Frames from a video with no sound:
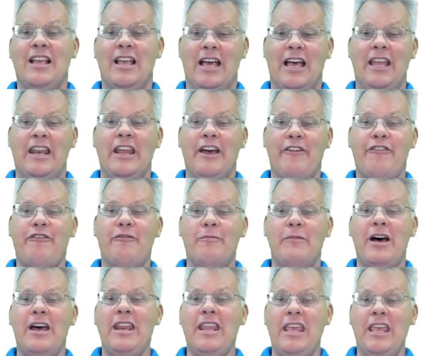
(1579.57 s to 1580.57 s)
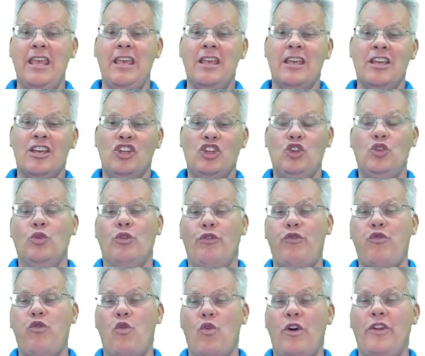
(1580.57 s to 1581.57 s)
enough money to
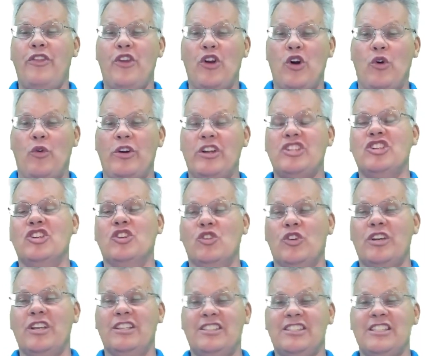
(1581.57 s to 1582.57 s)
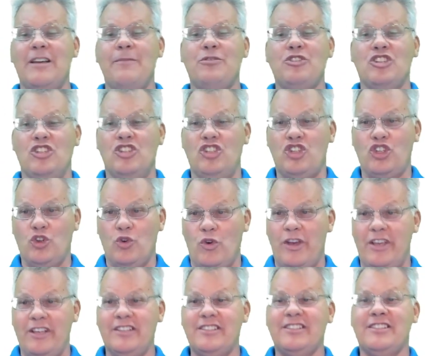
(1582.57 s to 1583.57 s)
afford their original consumption
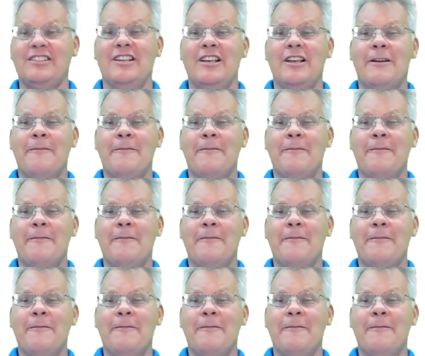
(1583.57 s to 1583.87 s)
choice,